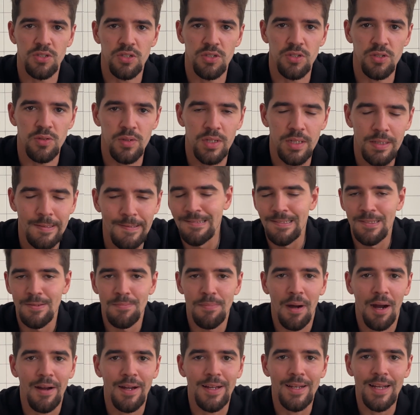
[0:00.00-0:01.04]
to do it?
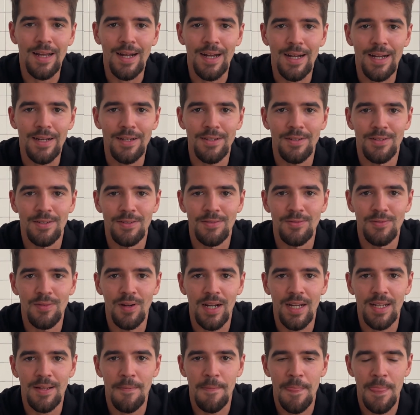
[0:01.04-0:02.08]
Probably not,
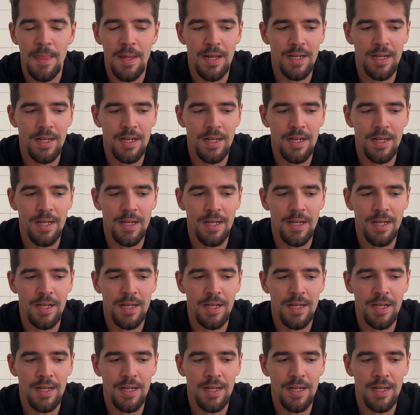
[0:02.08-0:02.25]
right?